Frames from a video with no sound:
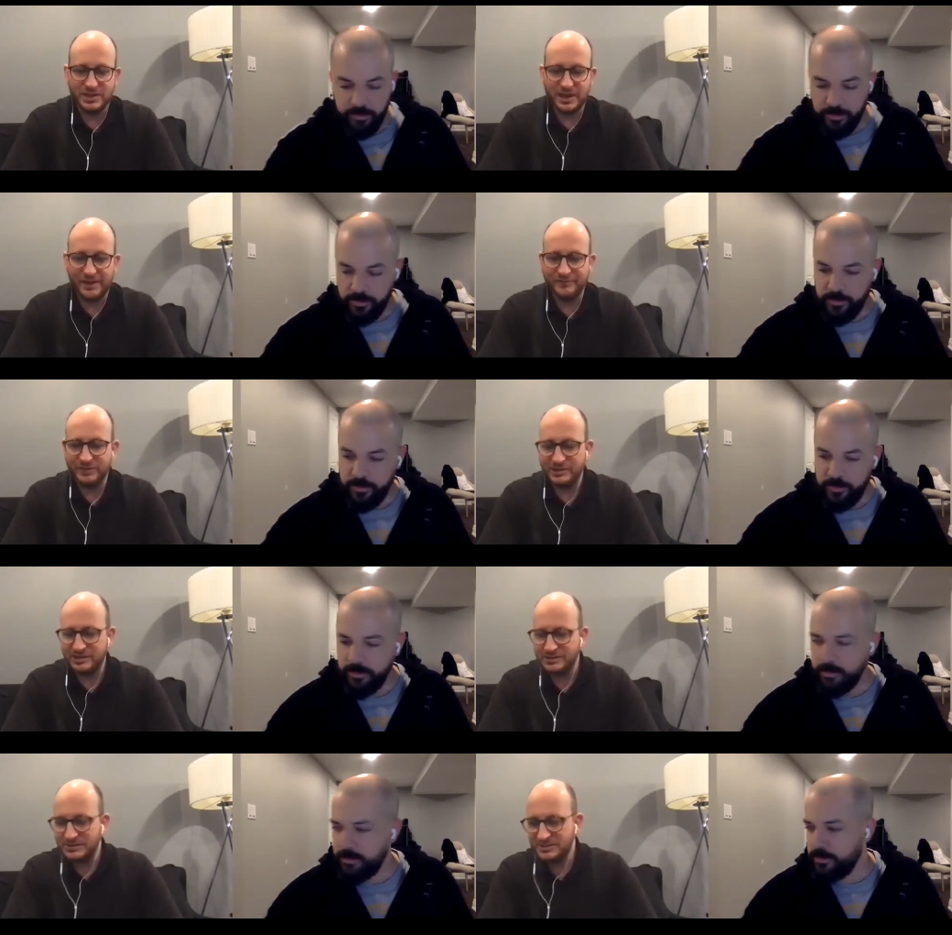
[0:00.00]
Speaker 1: heavily
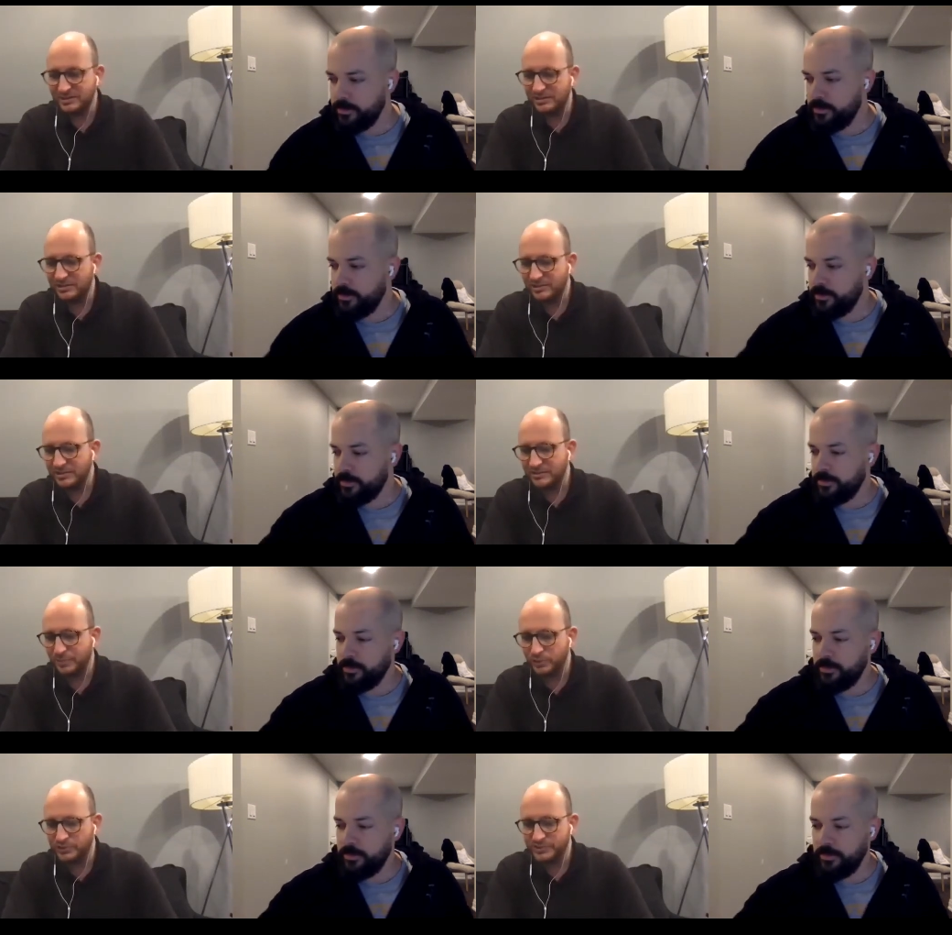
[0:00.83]
consider
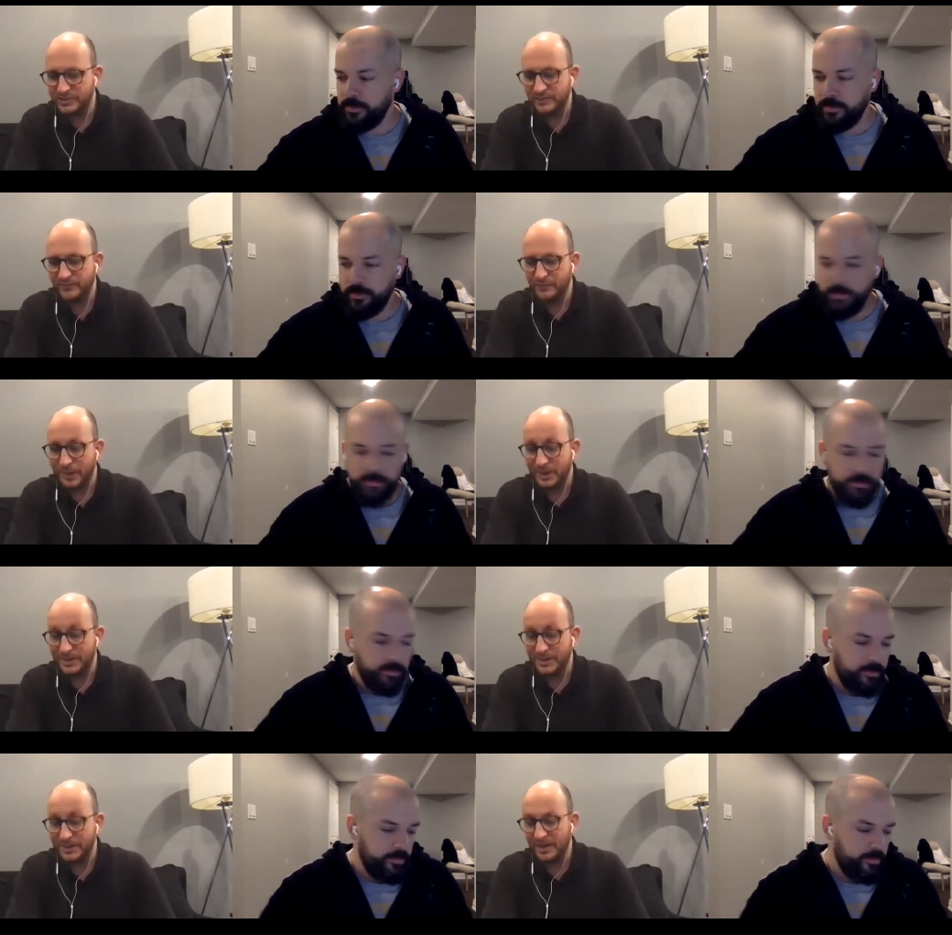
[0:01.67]
purchasing for
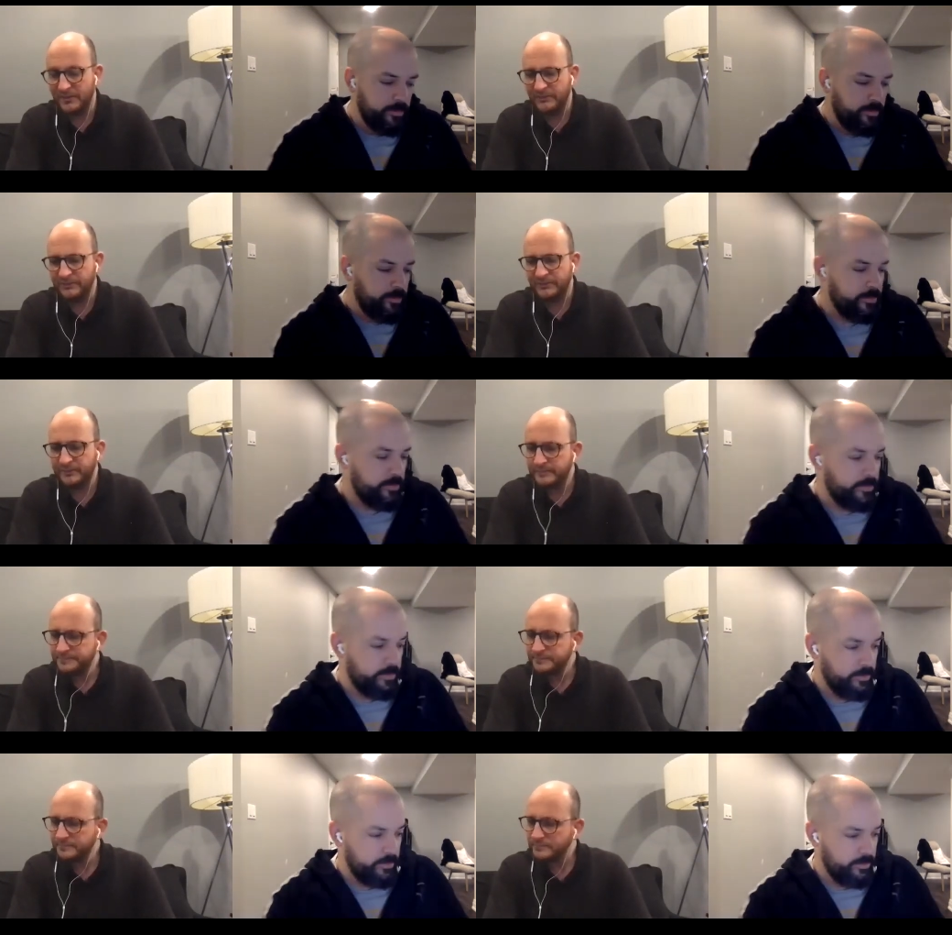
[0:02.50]
myself.
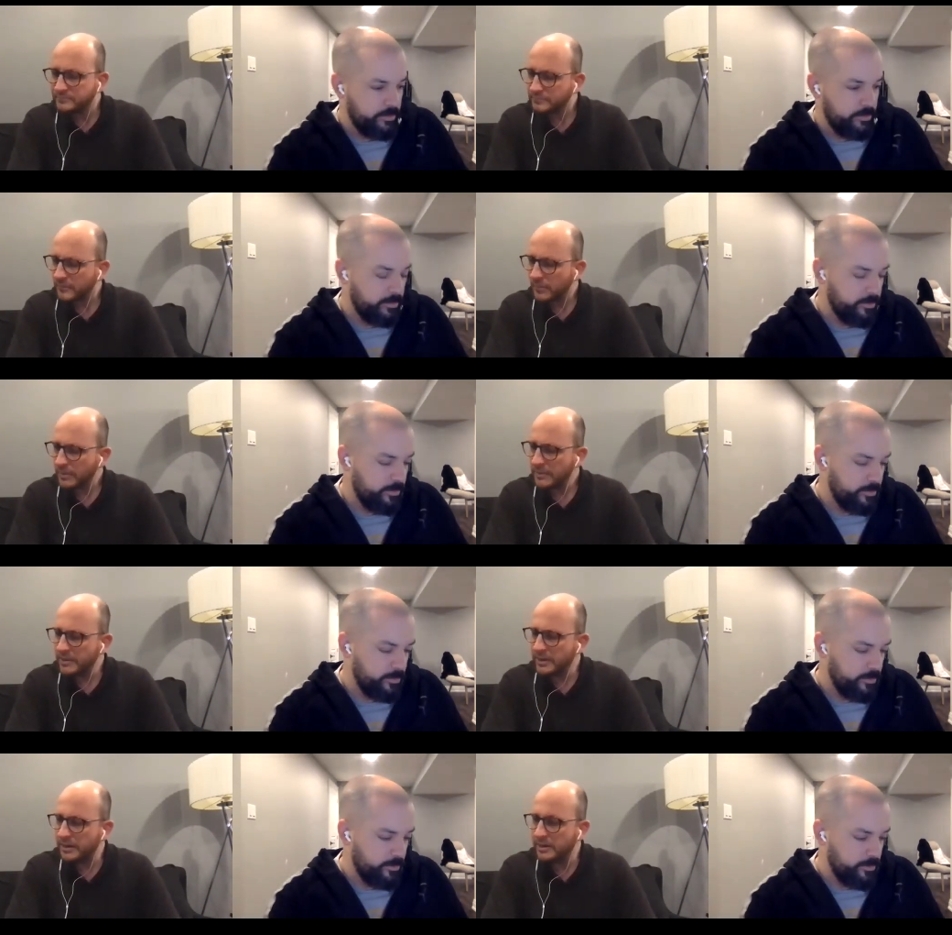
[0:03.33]

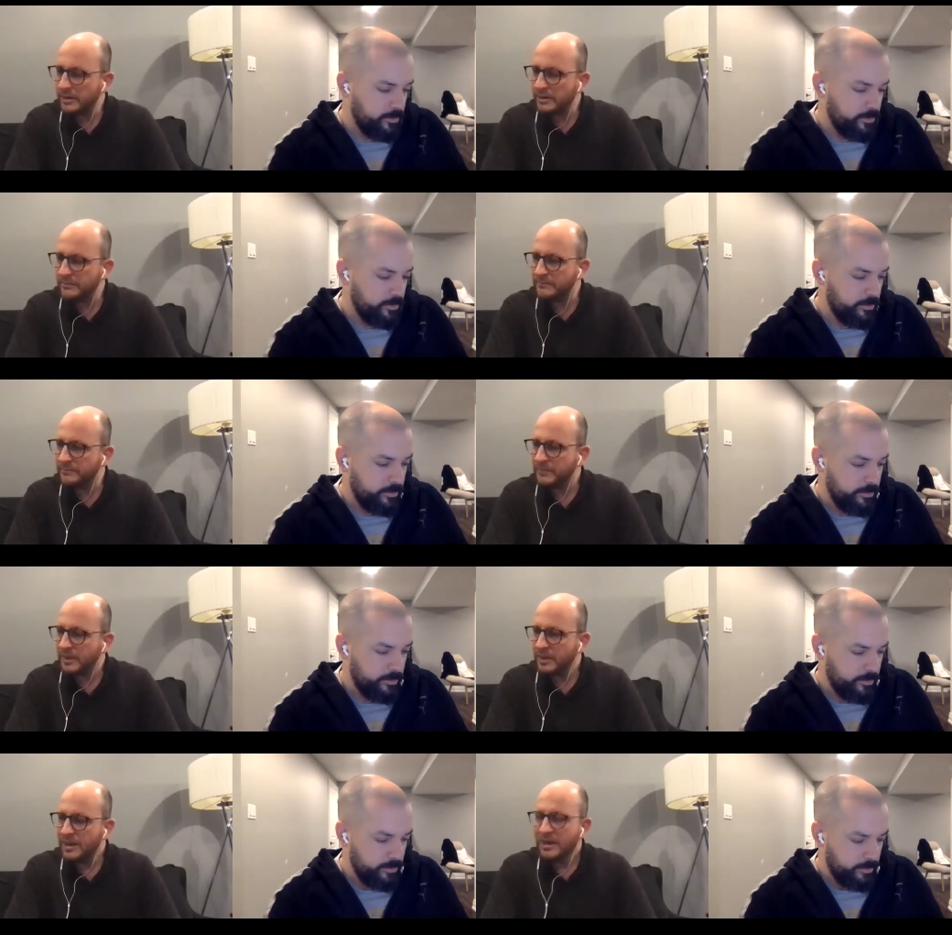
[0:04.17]
Um,
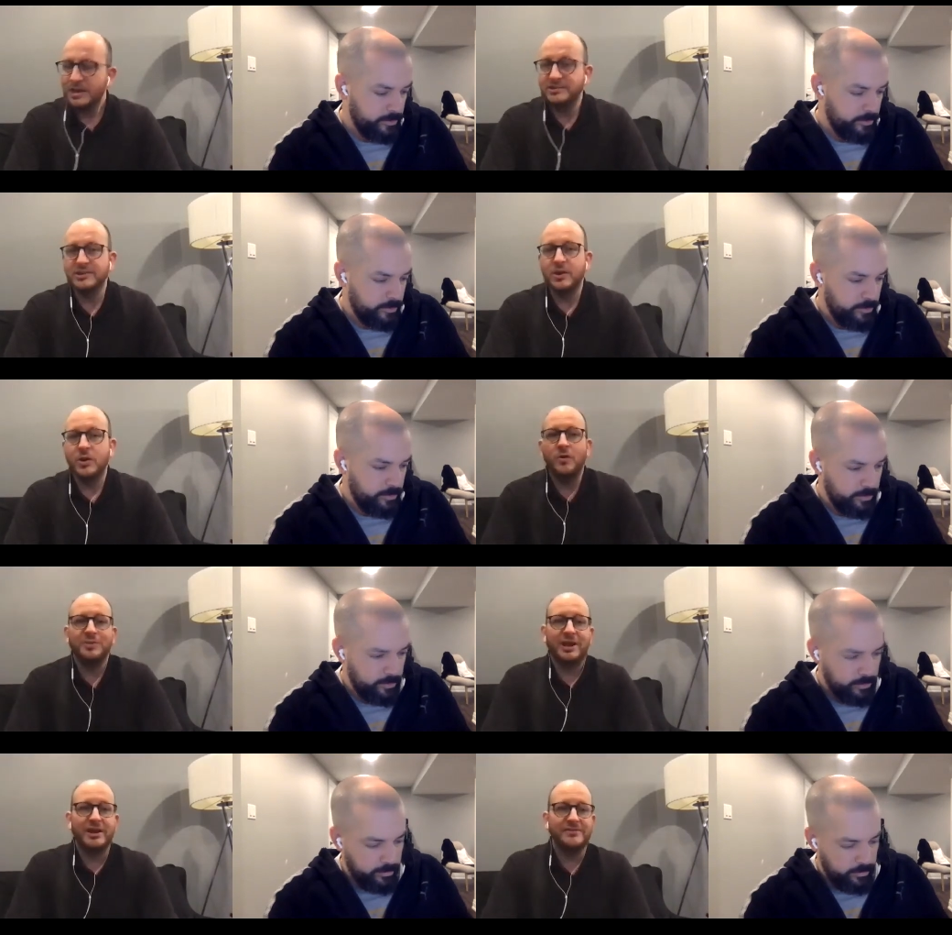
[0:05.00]
it's a home that
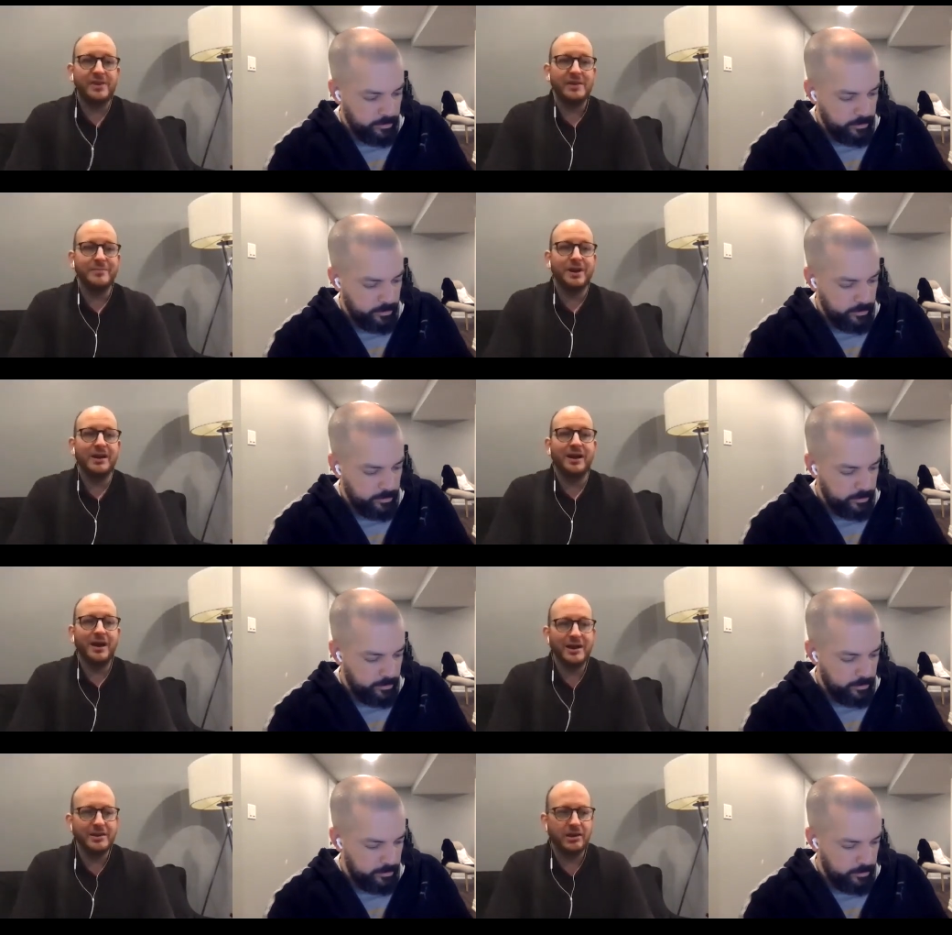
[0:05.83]
I've had my
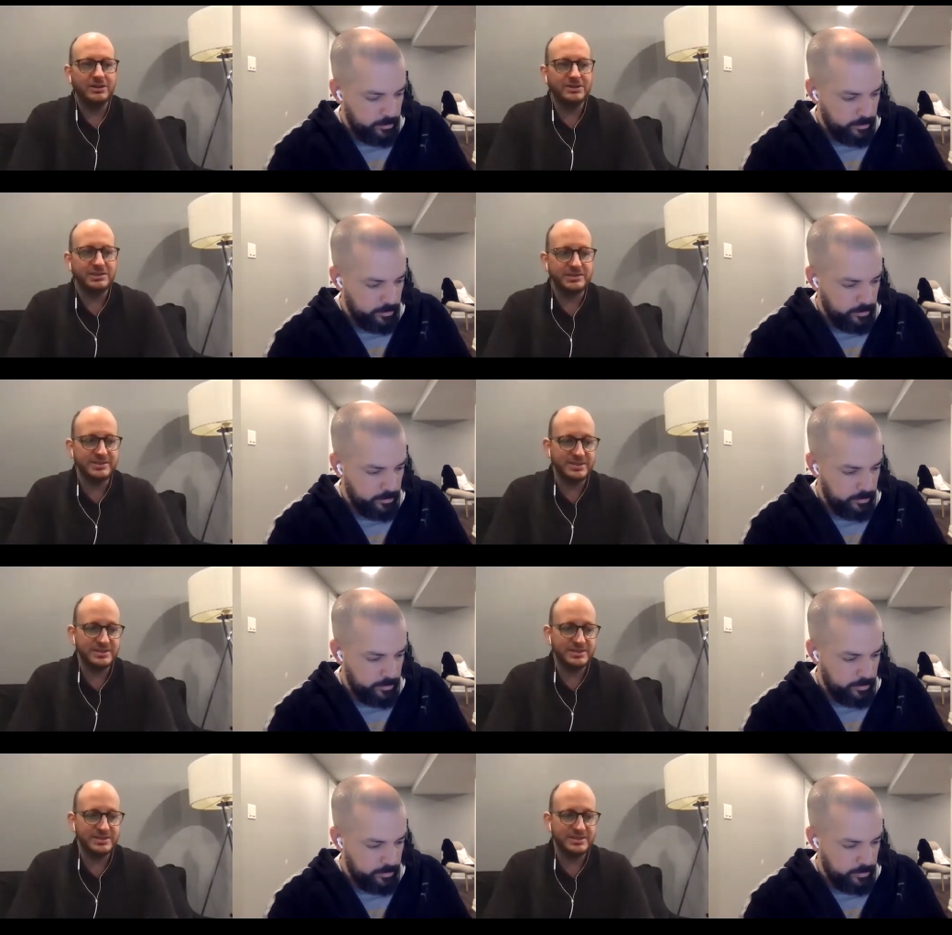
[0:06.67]
eye on since it's